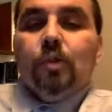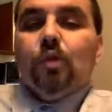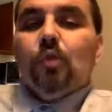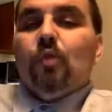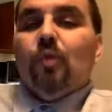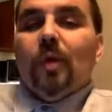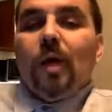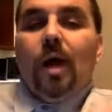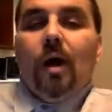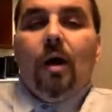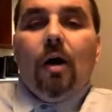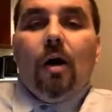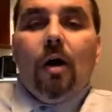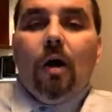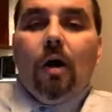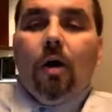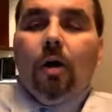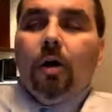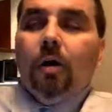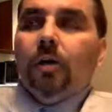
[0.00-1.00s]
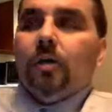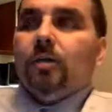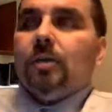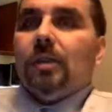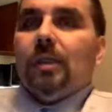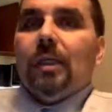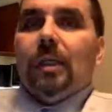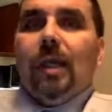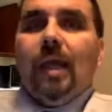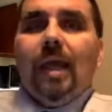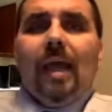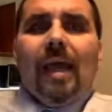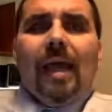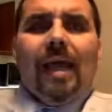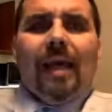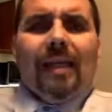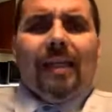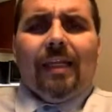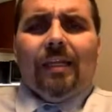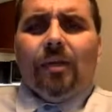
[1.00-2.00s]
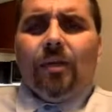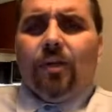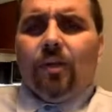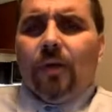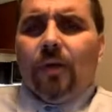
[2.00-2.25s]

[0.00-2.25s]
juvenile halls and in